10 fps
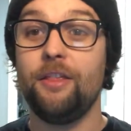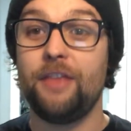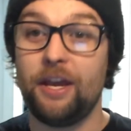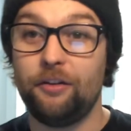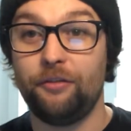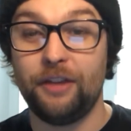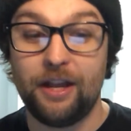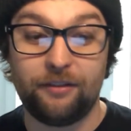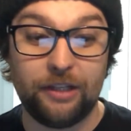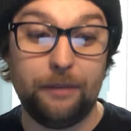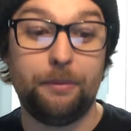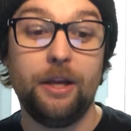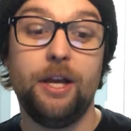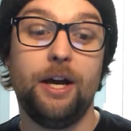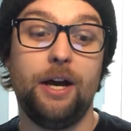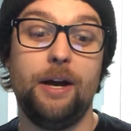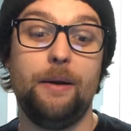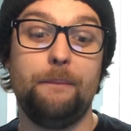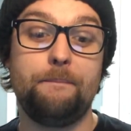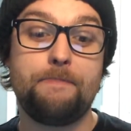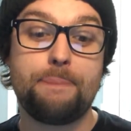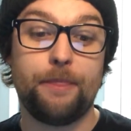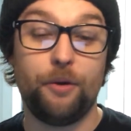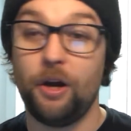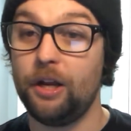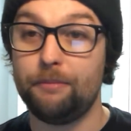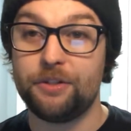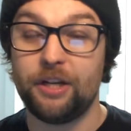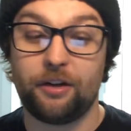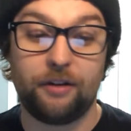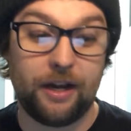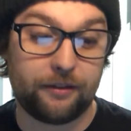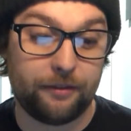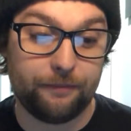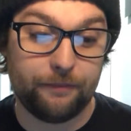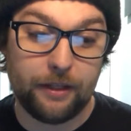Thank you for that tip. You're 100% correct.